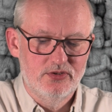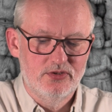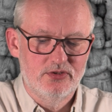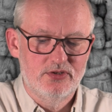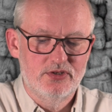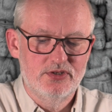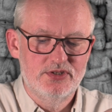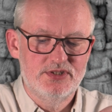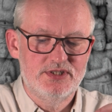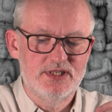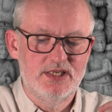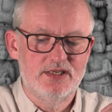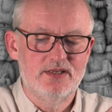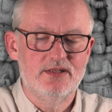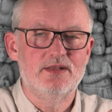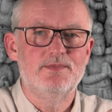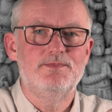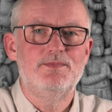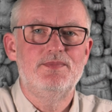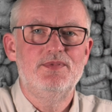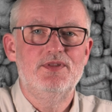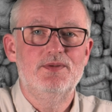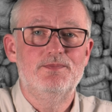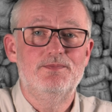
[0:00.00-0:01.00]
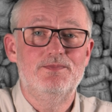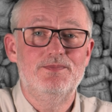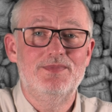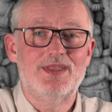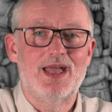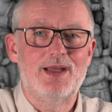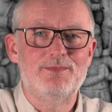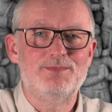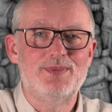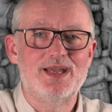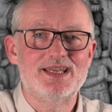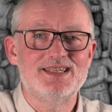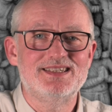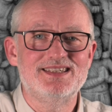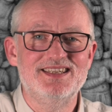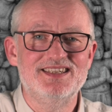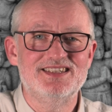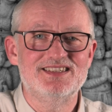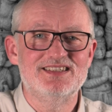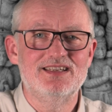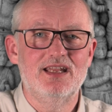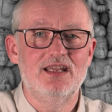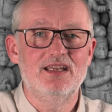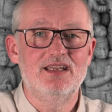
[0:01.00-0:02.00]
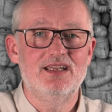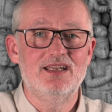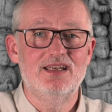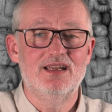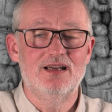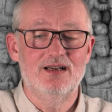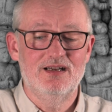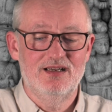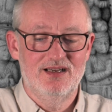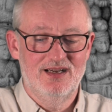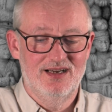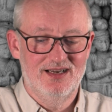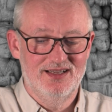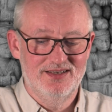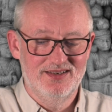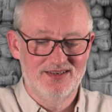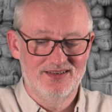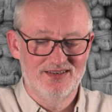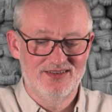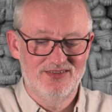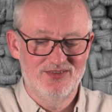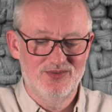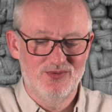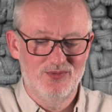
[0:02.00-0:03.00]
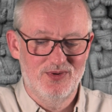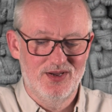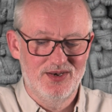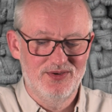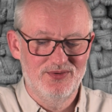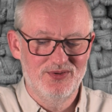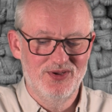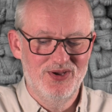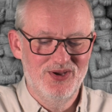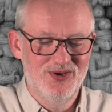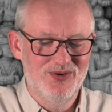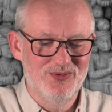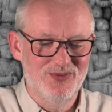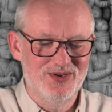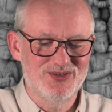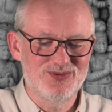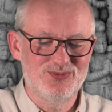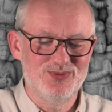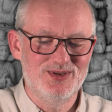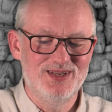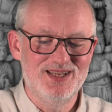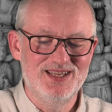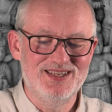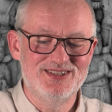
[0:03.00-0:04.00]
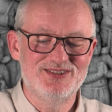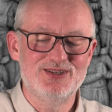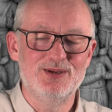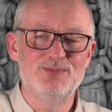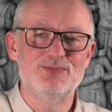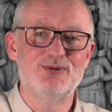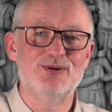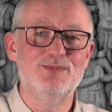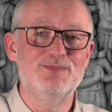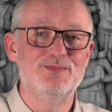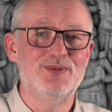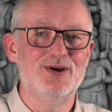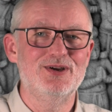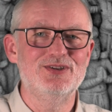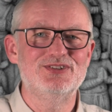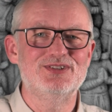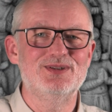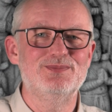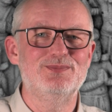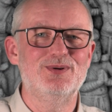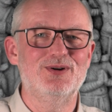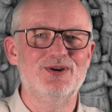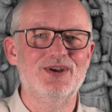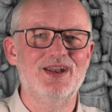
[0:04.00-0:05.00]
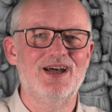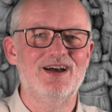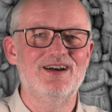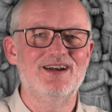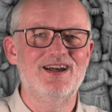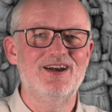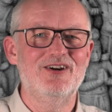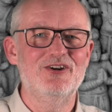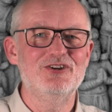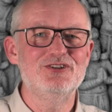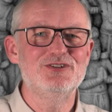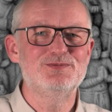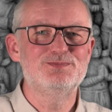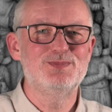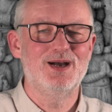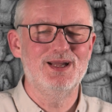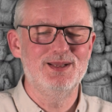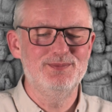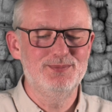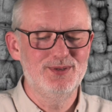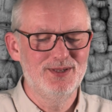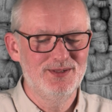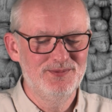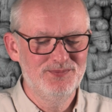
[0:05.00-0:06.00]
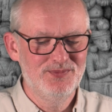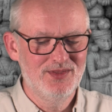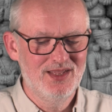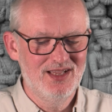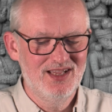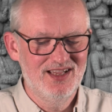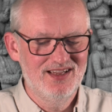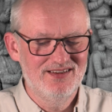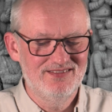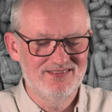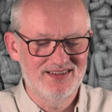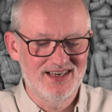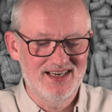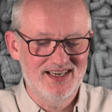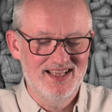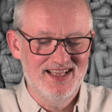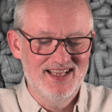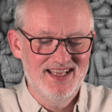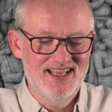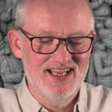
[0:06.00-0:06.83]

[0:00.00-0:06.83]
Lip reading: consider that pesky snake in our garden, the one which we superimposed upon our hose pipe, right?